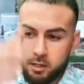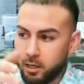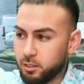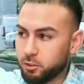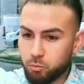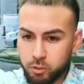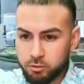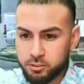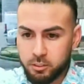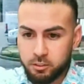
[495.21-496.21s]
and the
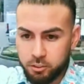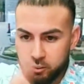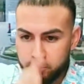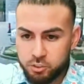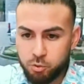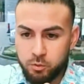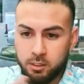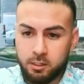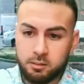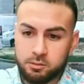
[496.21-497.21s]
realtor. You're in
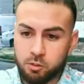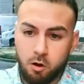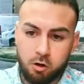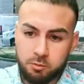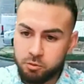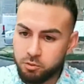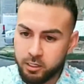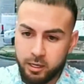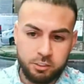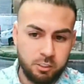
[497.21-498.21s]
between. So all
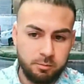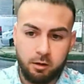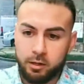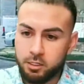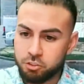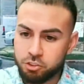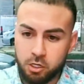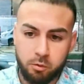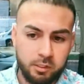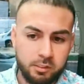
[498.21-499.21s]
communication about any
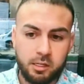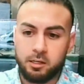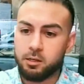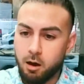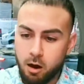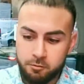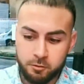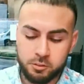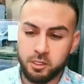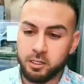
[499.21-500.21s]
showings, any
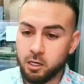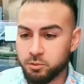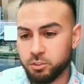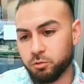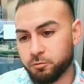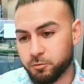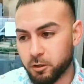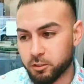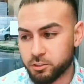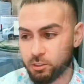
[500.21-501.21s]
offers, they come to you
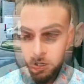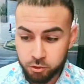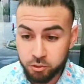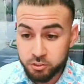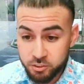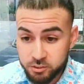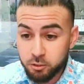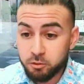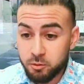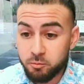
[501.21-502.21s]
first. So you're
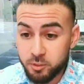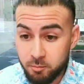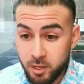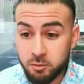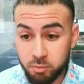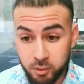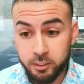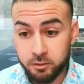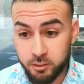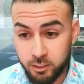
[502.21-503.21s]
still the main
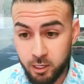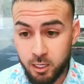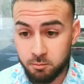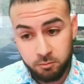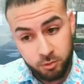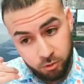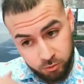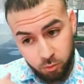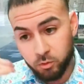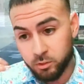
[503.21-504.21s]
player in the game. You're
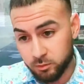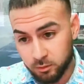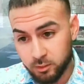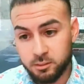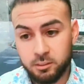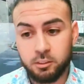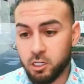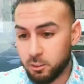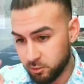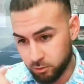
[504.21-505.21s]
the one on the listing
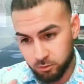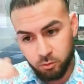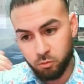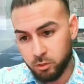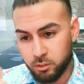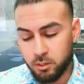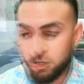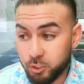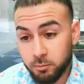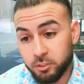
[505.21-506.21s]
agreement. You're the one
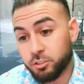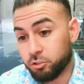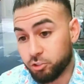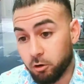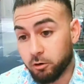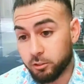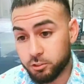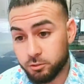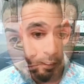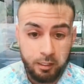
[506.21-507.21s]
pretty much in
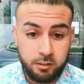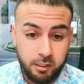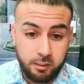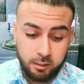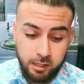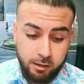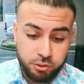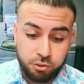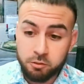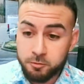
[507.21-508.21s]
charge. And it
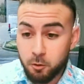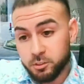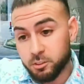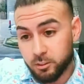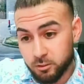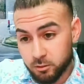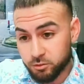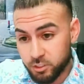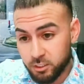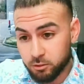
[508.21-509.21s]
allows you to focus on another
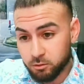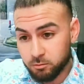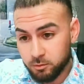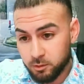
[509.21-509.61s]
deal,